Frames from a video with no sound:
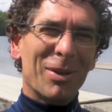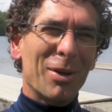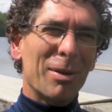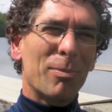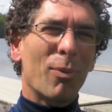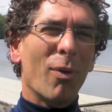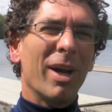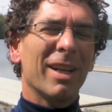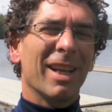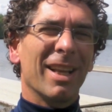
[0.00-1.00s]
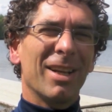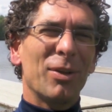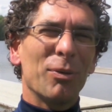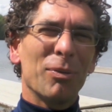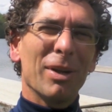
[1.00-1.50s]
Good point, and they
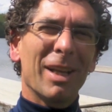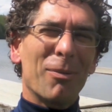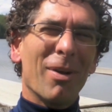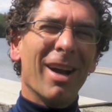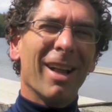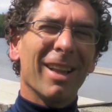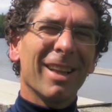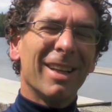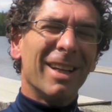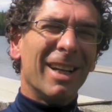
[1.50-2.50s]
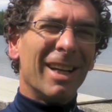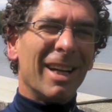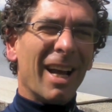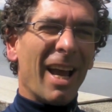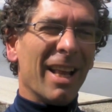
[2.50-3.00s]
do really well.
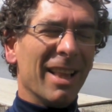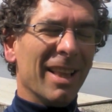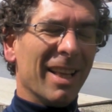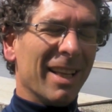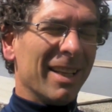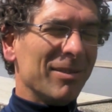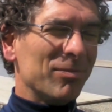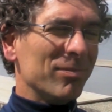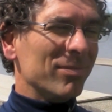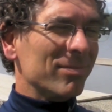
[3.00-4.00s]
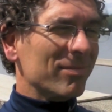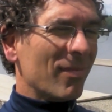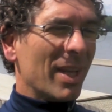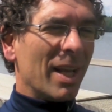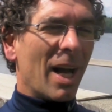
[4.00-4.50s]
And
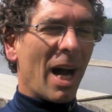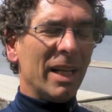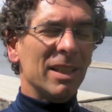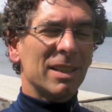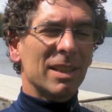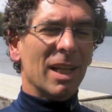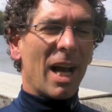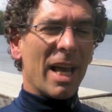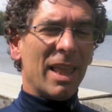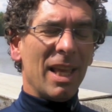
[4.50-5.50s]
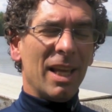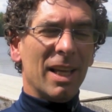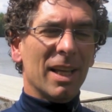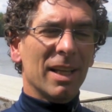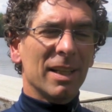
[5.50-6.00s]
I
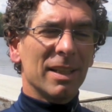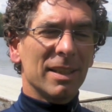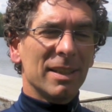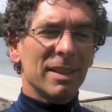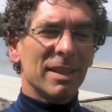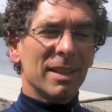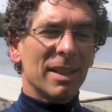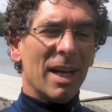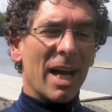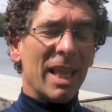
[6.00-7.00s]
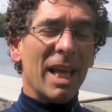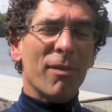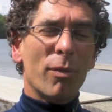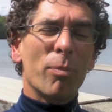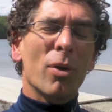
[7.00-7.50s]
think
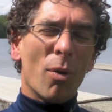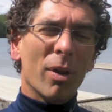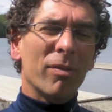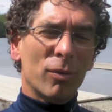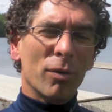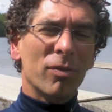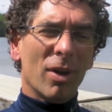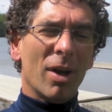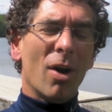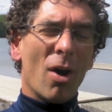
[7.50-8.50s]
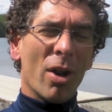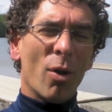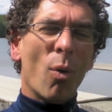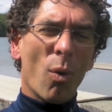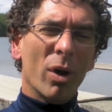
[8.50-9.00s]
if we put Olaf Tufte on a
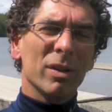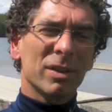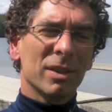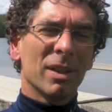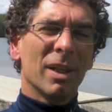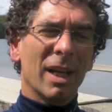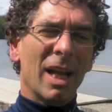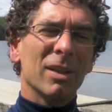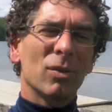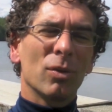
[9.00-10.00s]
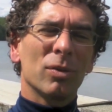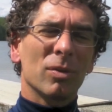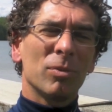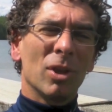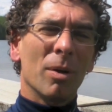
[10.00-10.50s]
horse and asked him to do
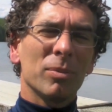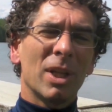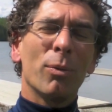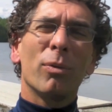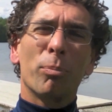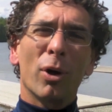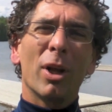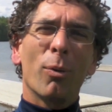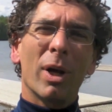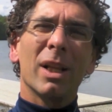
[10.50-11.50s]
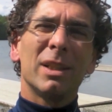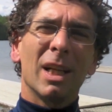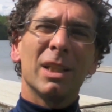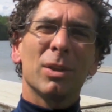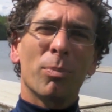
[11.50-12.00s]
some jumps, he would pretty quickly
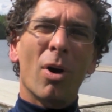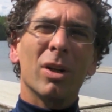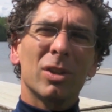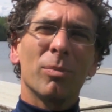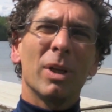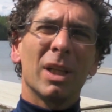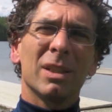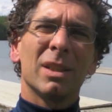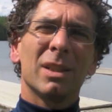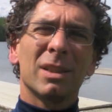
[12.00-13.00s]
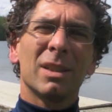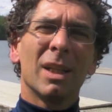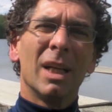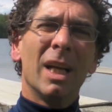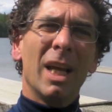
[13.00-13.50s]
change his posture because
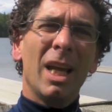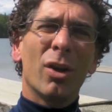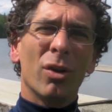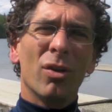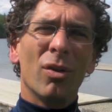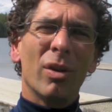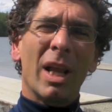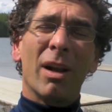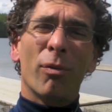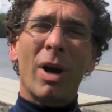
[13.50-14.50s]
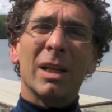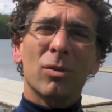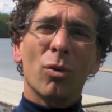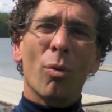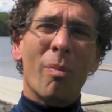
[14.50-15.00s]
he couldn't do that. And if we asked
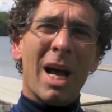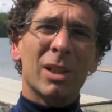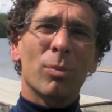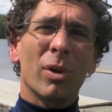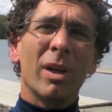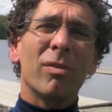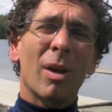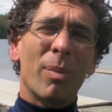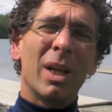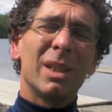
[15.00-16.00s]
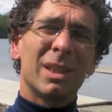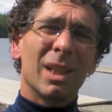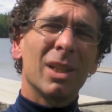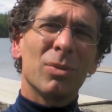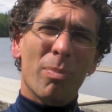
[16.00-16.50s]
him to do a maximal lift, I bet he'd
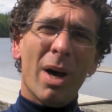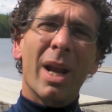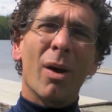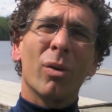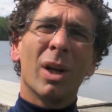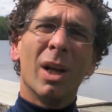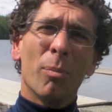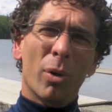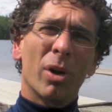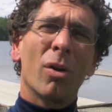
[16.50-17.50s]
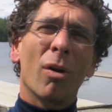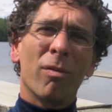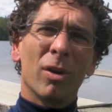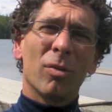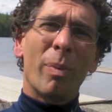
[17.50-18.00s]
stick his butt out, put a curve
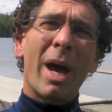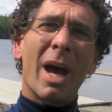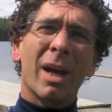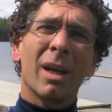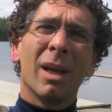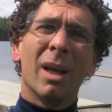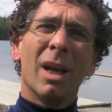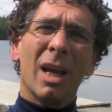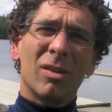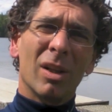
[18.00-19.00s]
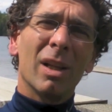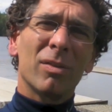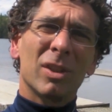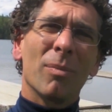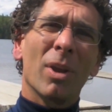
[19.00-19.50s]
in his back to
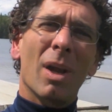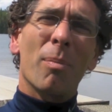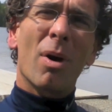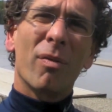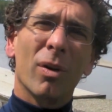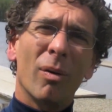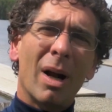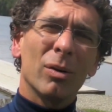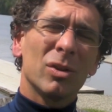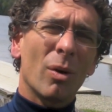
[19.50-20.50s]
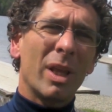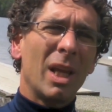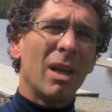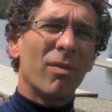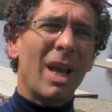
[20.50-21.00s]
lift something up off the ground. So I
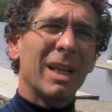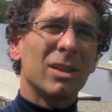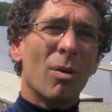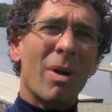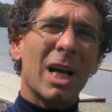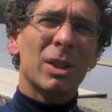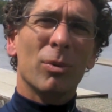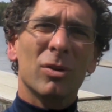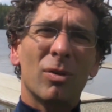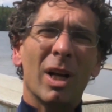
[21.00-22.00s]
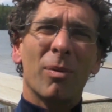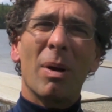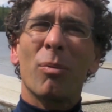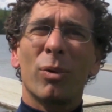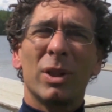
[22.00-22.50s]
think if that's our maximal strength,
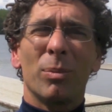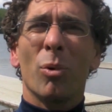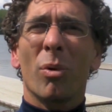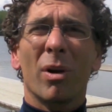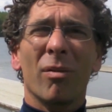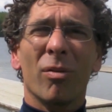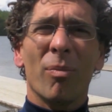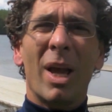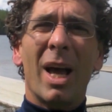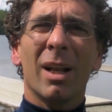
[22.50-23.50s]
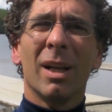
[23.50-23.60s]
maybe we should be working from that.